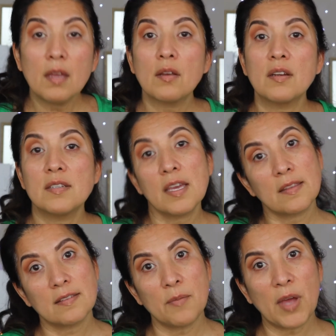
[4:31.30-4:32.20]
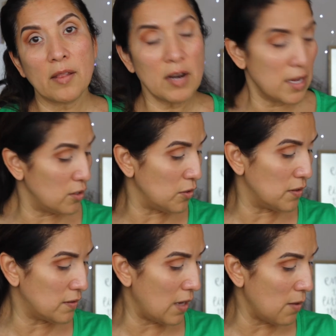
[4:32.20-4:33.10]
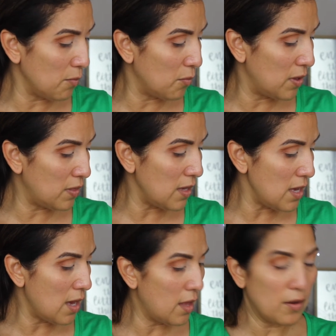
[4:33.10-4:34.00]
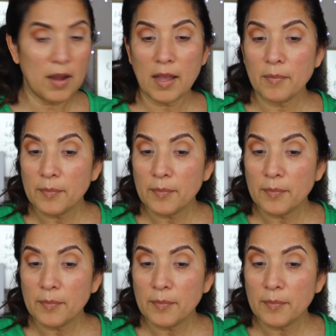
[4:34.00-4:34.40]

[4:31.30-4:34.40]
then you're gonna take the same color and do the same with the other eye.